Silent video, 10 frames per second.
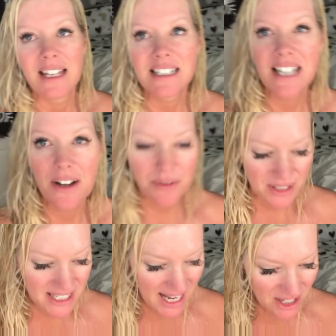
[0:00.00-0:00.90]
So
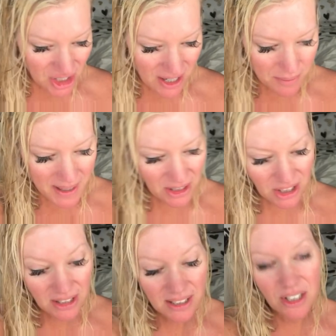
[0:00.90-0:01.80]
today's shower may
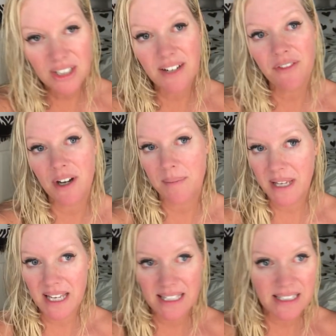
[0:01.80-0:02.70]
look a little different
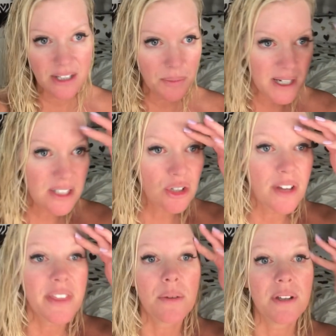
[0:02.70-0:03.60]
because the
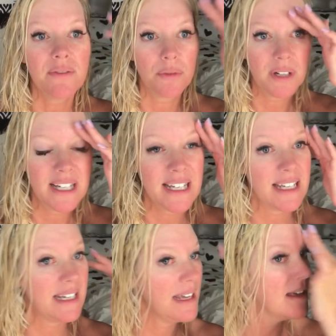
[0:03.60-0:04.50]
restaurant that we've
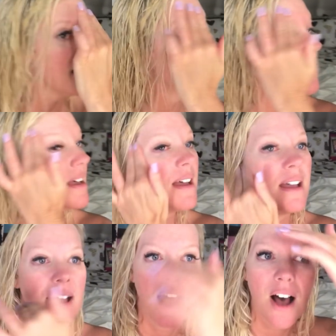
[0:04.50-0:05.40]
rented
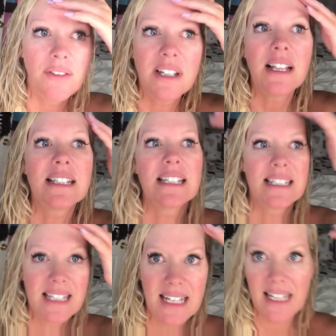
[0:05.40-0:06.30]
only lets
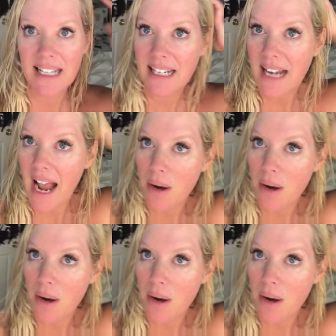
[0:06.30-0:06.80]
us get in an